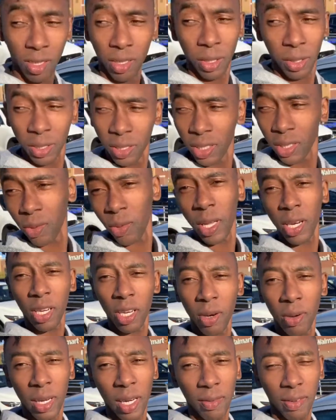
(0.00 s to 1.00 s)
sweater
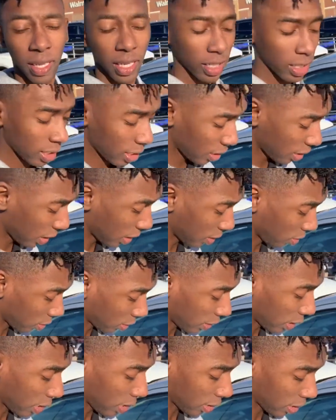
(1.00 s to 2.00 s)
or whatever that shit is. This is
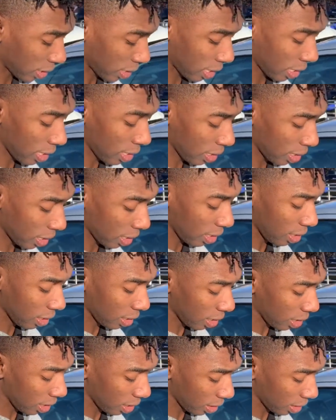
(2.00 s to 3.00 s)
thin.
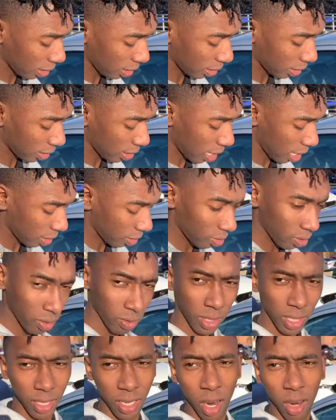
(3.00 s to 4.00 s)
This
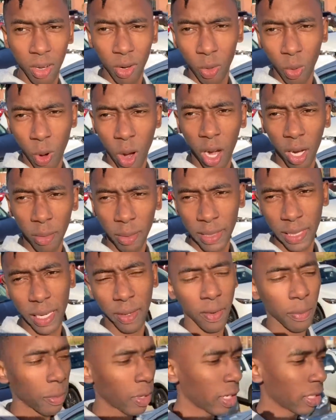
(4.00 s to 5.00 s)
don't look warm as
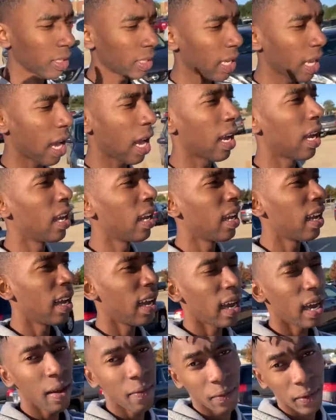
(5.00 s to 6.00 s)
ever, but yeah.
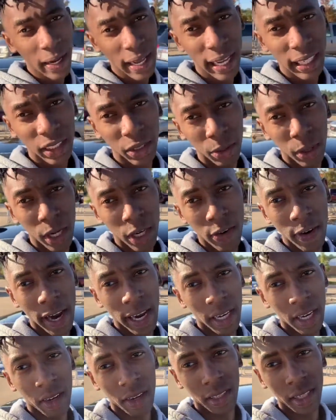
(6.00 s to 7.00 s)
I'm finna head to work right
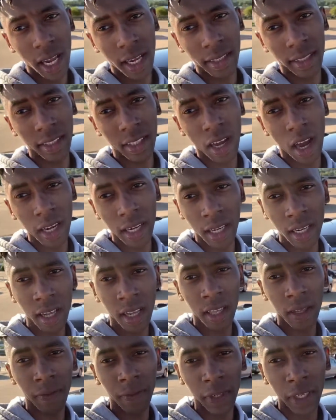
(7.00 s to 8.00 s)
now, so I'll see you on
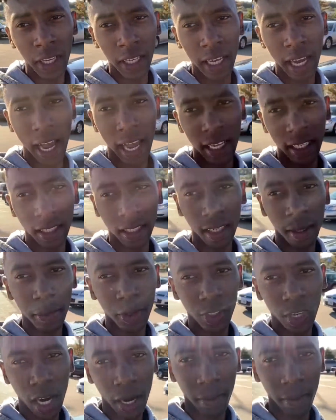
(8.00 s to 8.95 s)
another video, guys. Subscribe,